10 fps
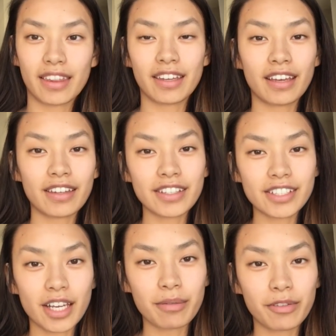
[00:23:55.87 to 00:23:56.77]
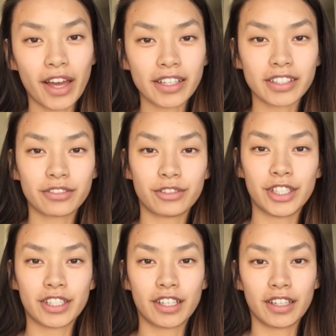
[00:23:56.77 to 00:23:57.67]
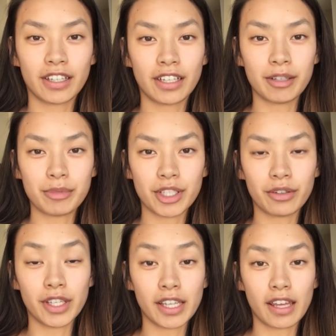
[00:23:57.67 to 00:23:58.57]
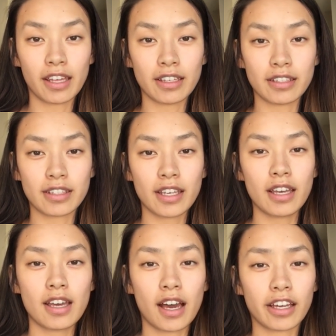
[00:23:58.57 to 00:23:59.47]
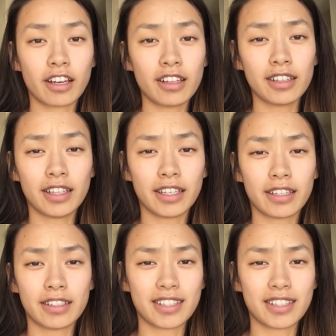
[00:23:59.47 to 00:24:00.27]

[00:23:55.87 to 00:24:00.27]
The other type of active recall that I'm doing is I call it like